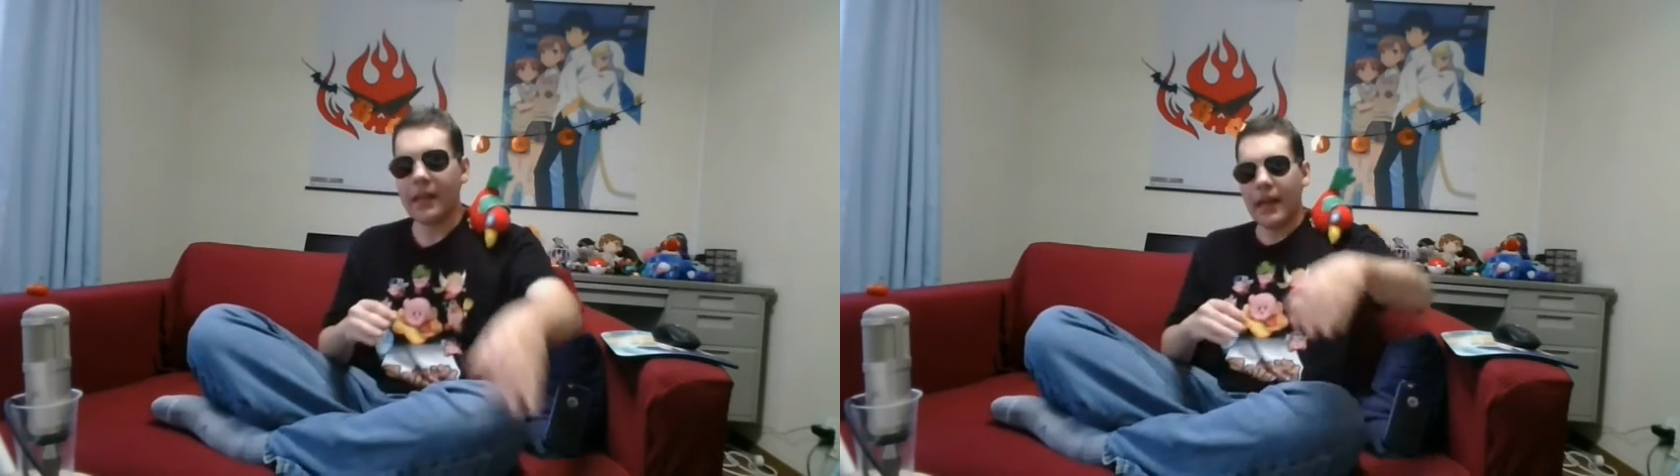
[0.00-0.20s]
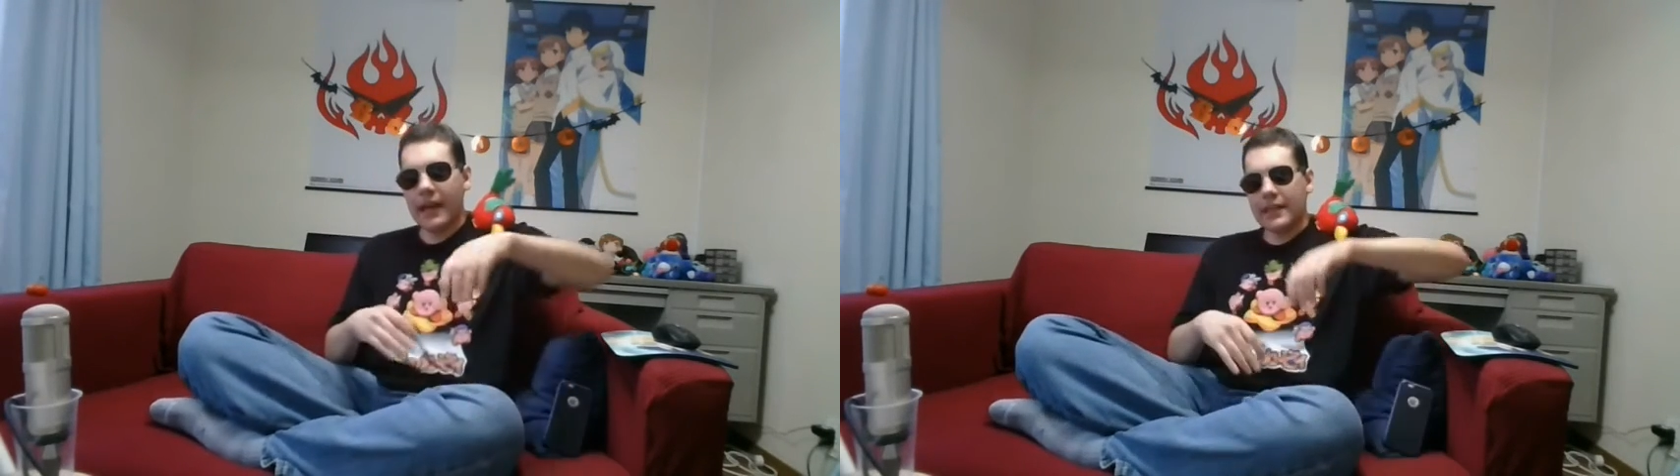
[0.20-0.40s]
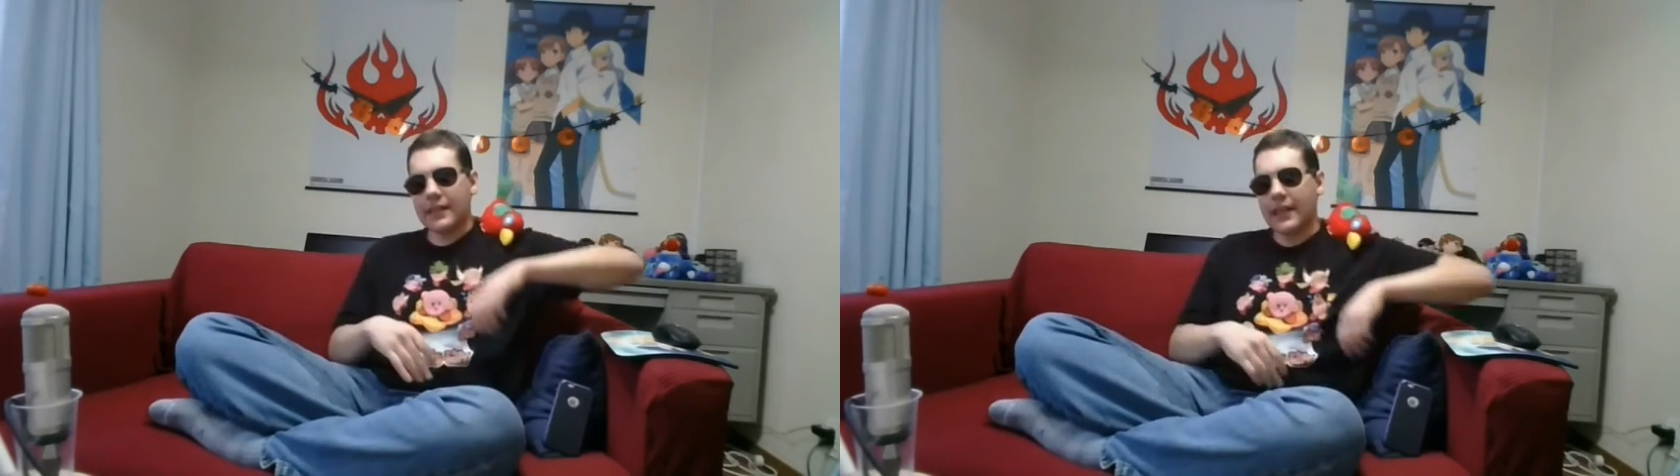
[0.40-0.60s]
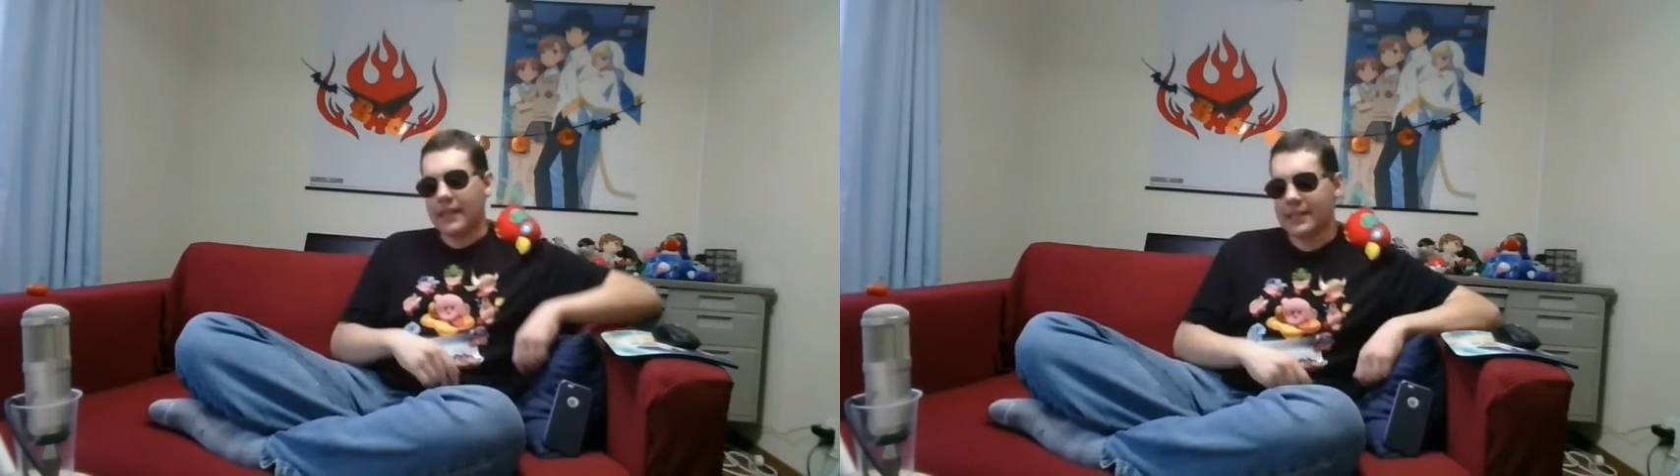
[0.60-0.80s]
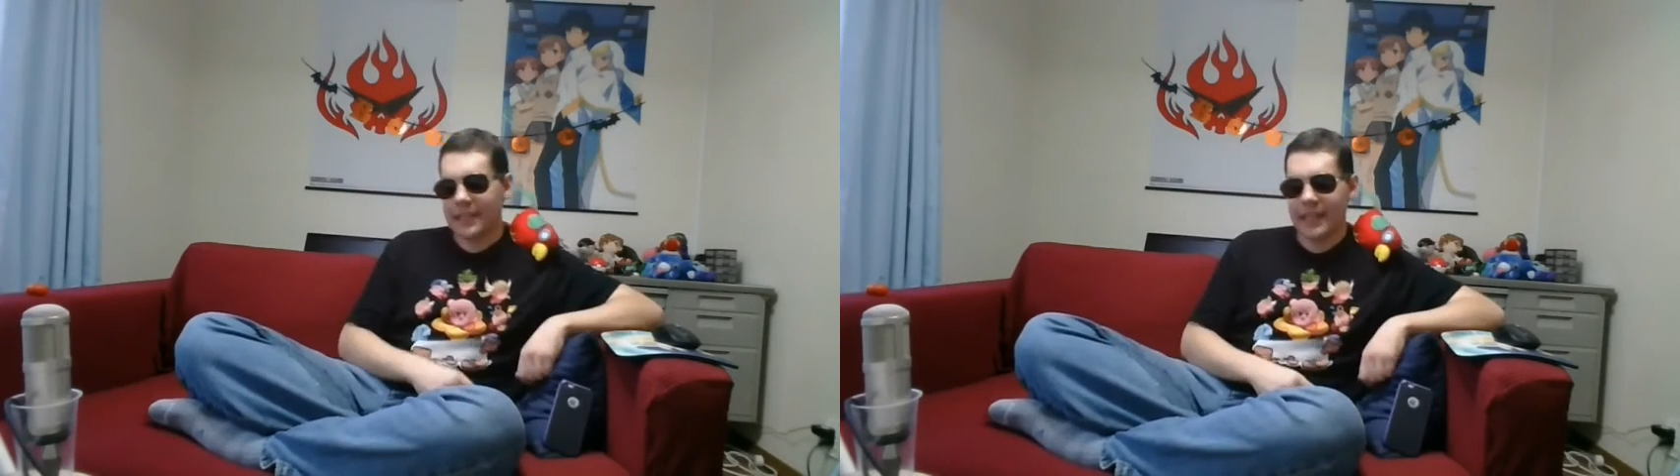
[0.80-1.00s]
I like I
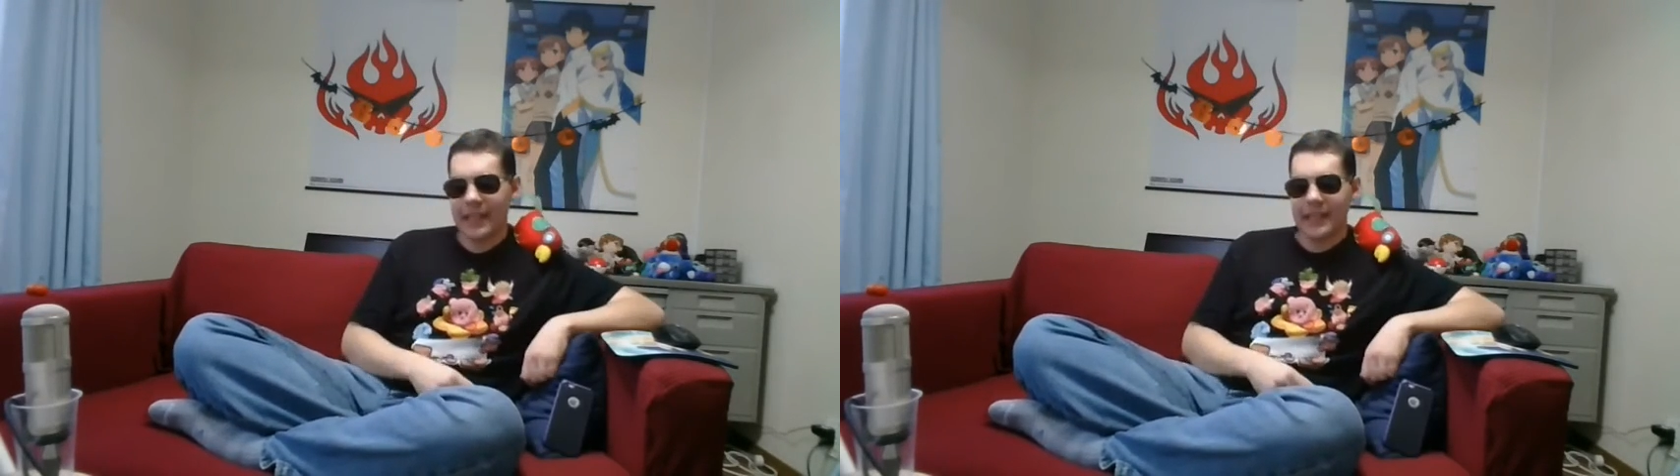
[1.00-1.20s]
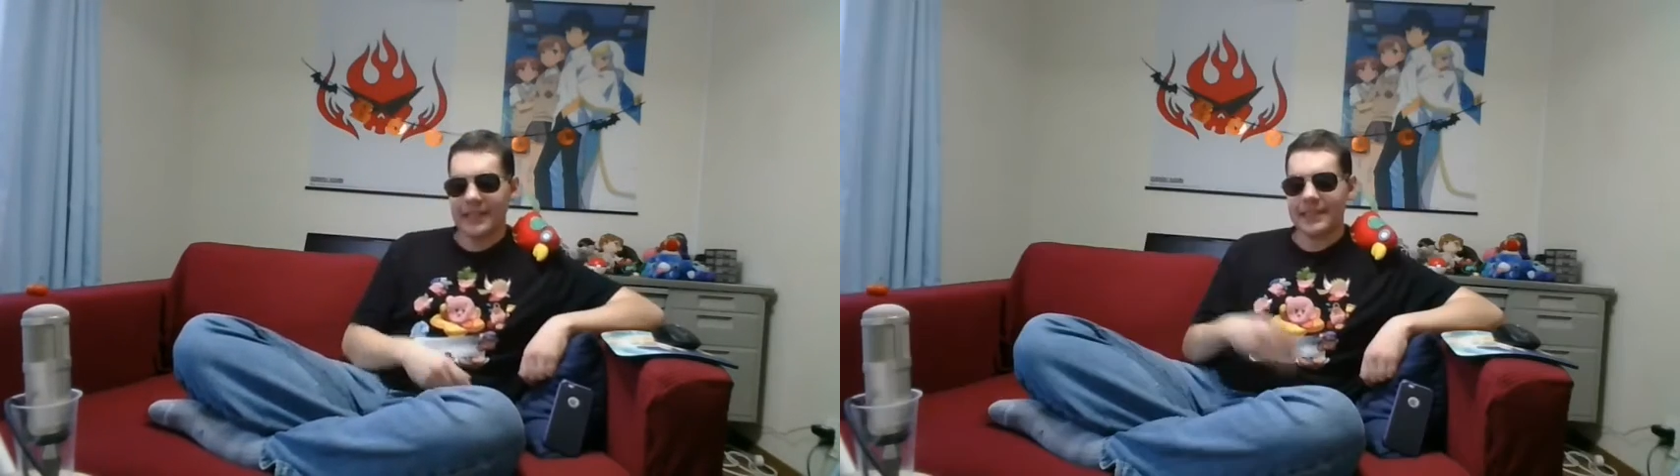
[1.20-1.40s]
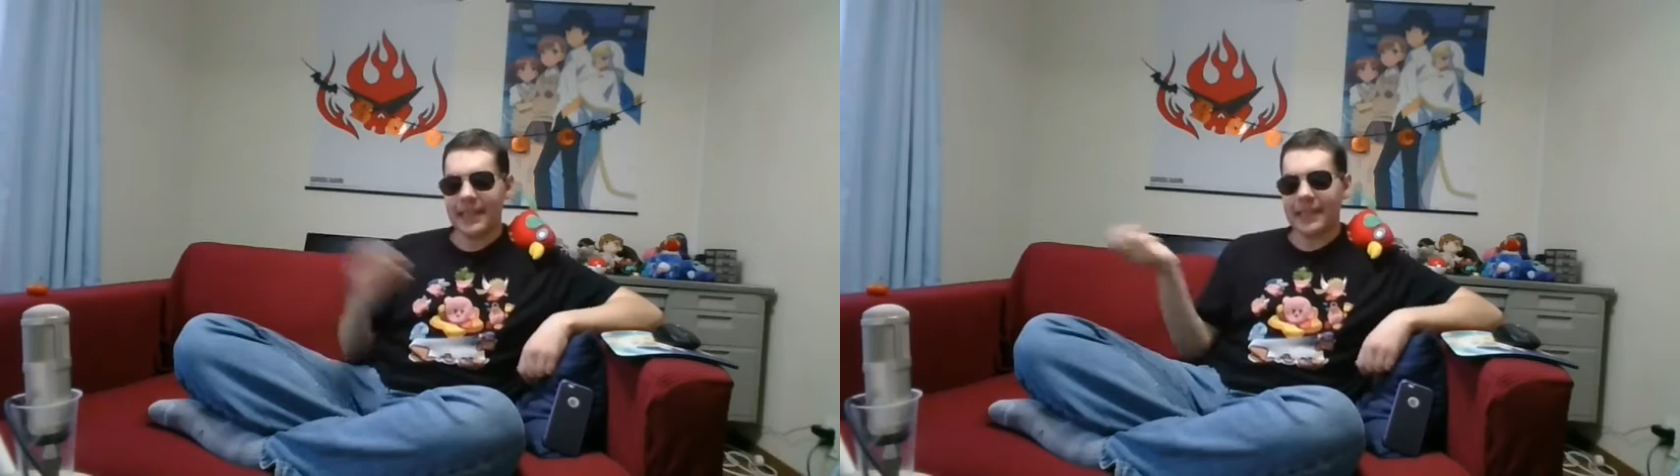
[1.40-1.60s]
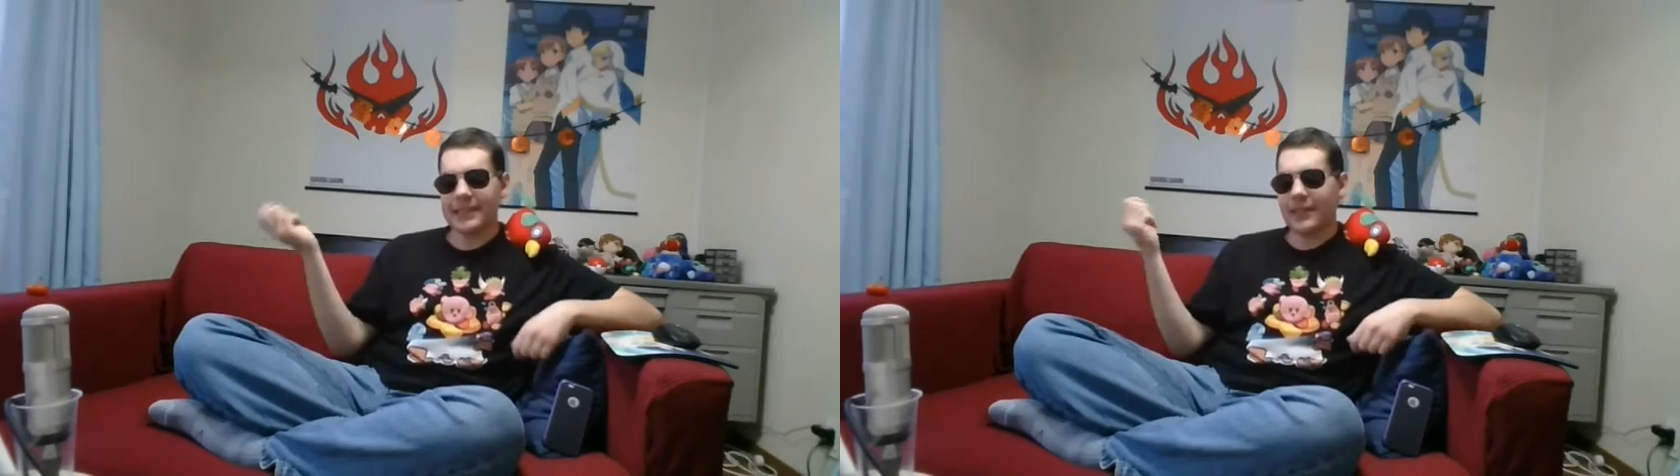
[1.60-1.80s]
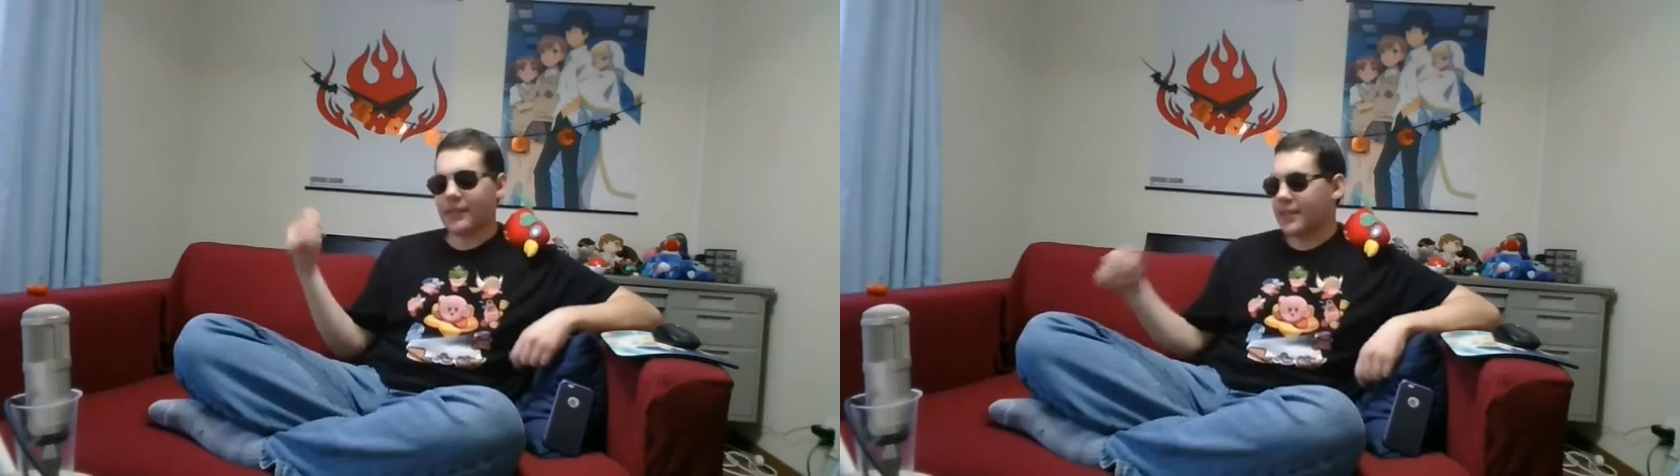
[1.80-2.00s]
just like the aesthetics.
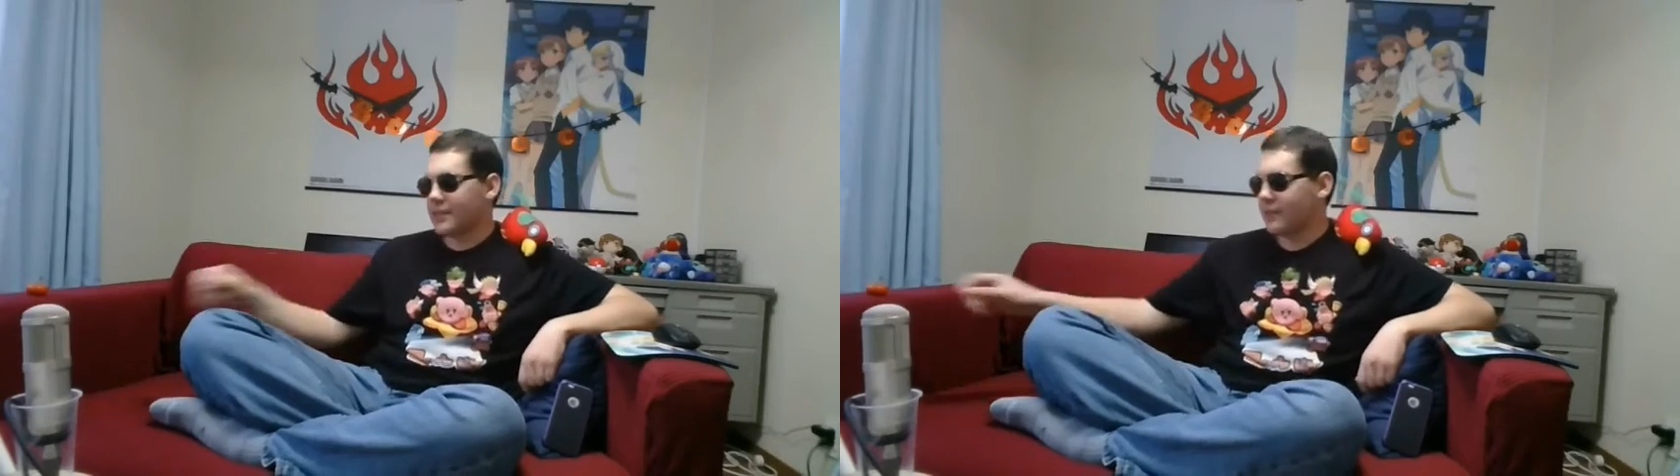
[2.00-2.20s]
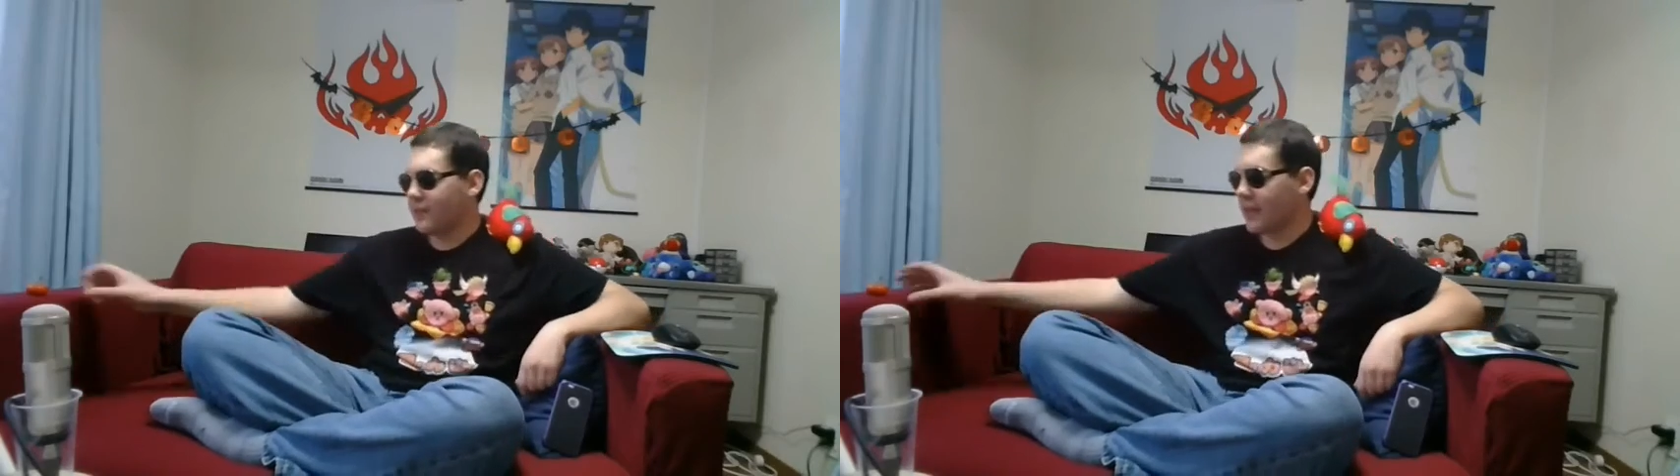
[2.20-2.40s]
Everything's fun.